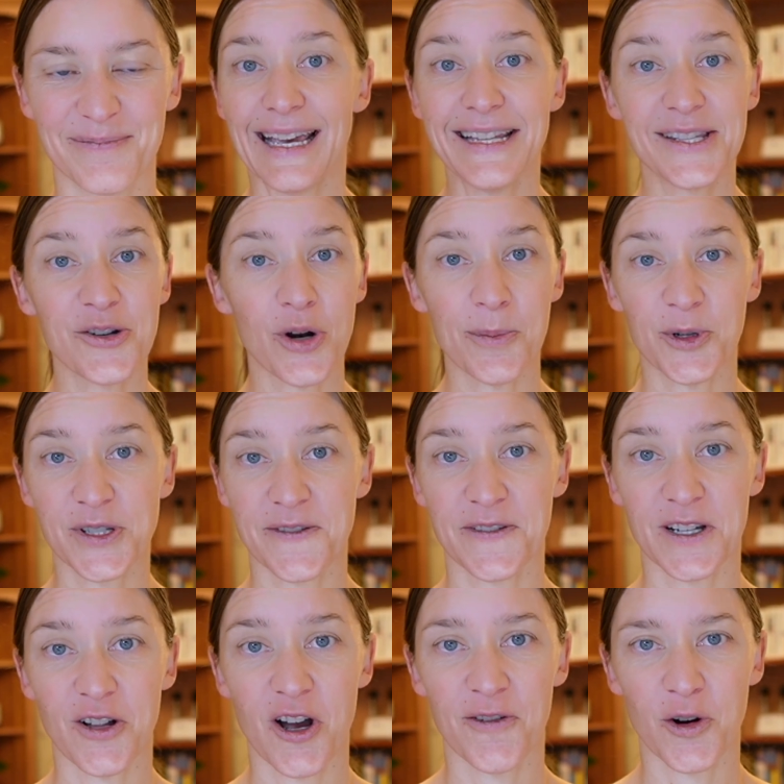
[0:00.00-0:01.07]
It's normal to
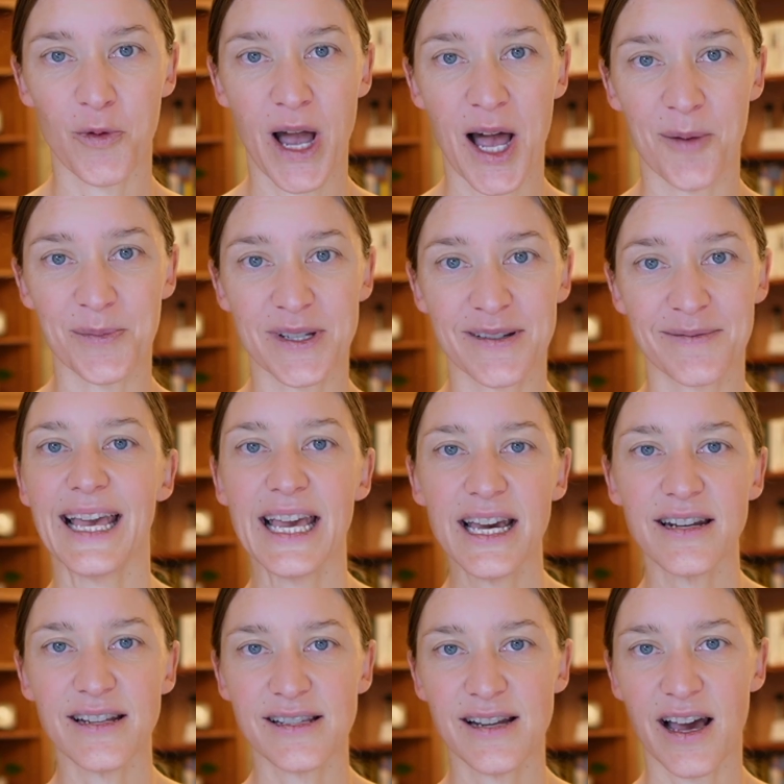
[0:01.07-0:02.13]
feel overwhelmed,
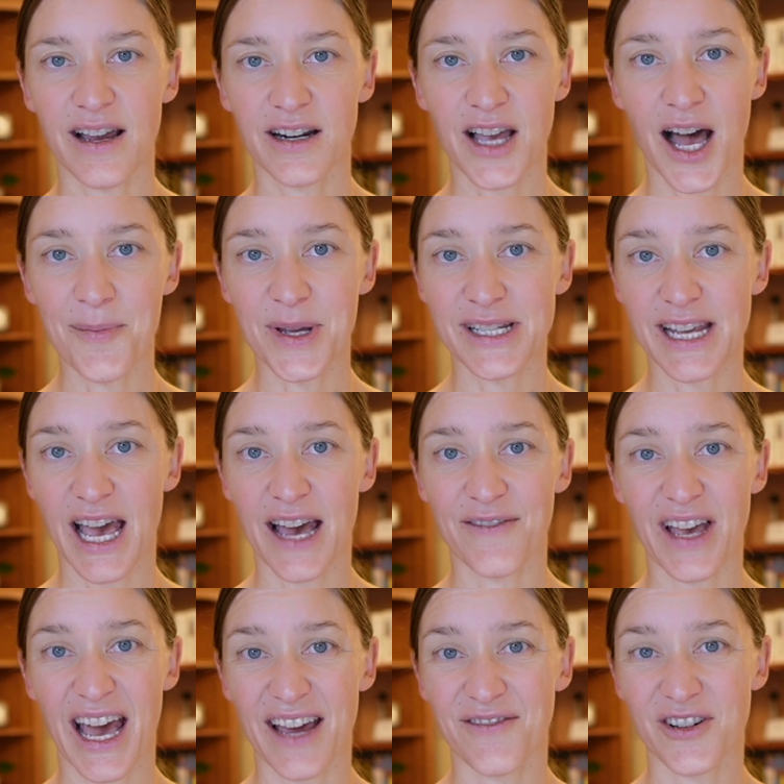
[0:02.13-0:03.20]
and it's not uncommon to
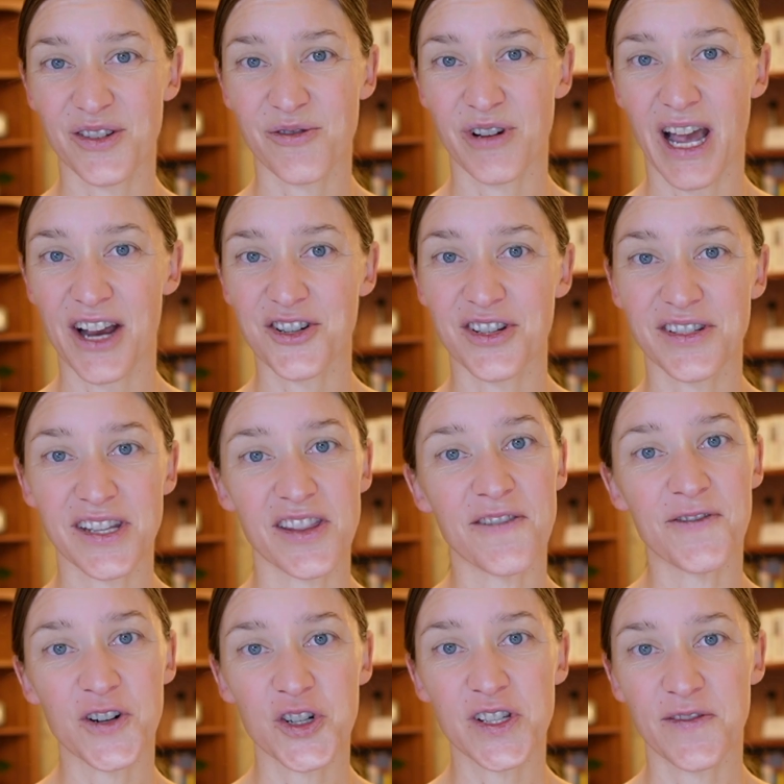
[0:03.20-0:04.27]
have adverse reactions in the
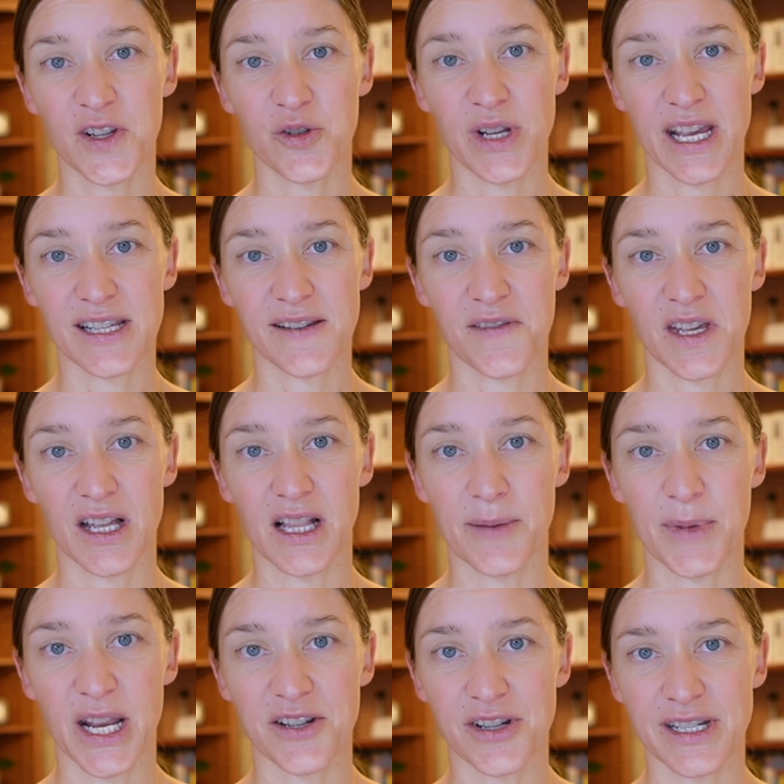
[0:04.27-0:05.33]
first few days of the
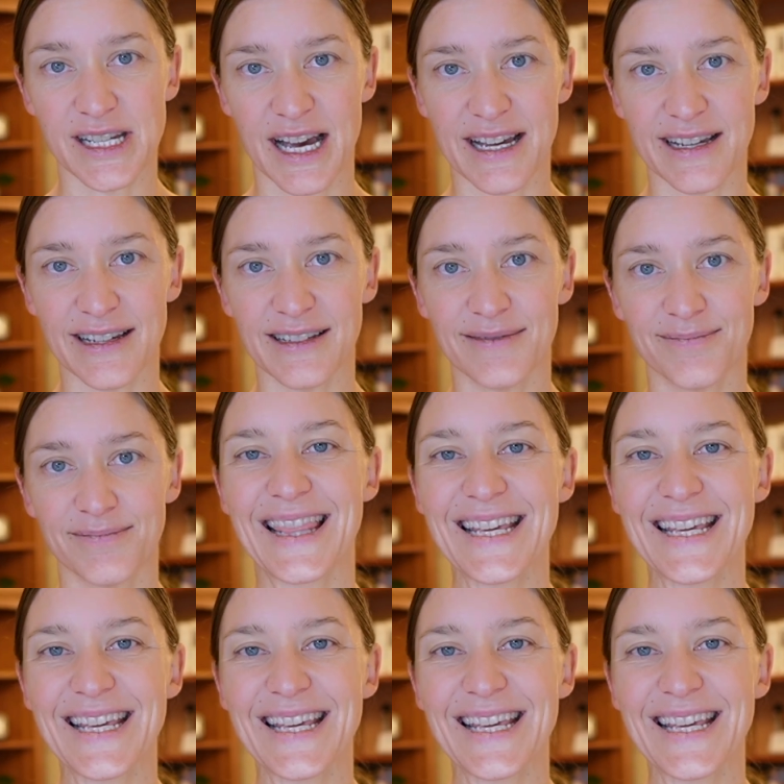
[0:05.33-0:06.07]
elimination diet.